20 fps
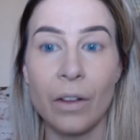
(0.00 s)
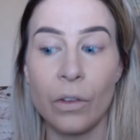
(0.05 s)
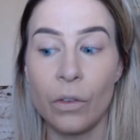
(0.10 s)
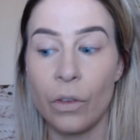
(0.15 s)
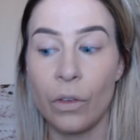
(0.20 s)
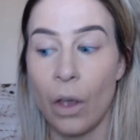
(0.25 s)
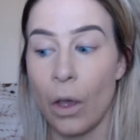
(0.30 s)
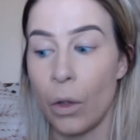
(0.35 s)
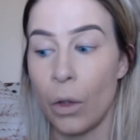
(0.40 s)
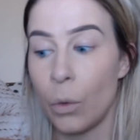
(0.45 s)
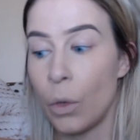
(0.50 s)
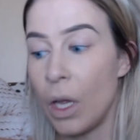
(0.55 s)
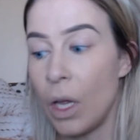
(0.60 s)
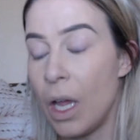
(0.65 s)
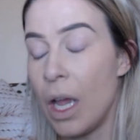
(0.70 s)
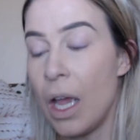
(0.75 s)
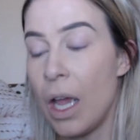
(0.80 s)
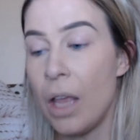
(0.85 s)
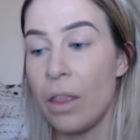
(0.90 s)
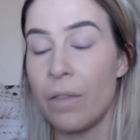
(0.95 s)
So
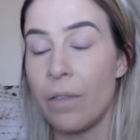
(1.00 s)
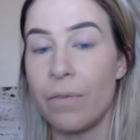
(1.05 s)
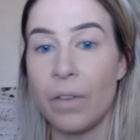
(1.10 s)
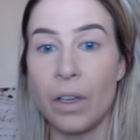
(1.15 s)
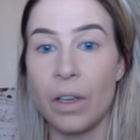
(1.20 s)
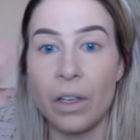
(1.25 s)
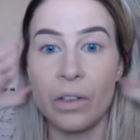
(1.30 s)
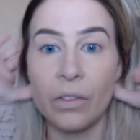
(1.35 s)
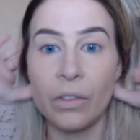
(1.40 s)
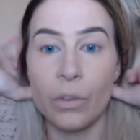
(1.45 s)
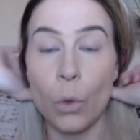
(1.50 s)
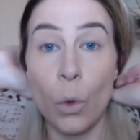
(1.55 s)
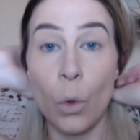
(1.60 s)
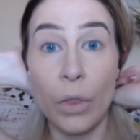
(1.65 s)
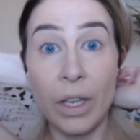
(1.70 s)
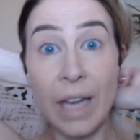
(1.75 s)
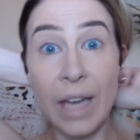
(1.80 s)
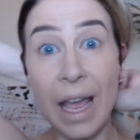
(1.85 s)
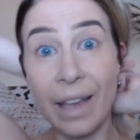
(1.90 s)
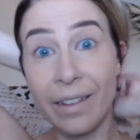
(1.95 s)
the first or
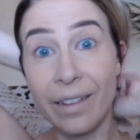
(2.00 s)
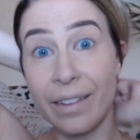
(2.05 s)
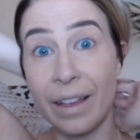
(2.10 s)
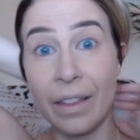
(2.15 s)
the next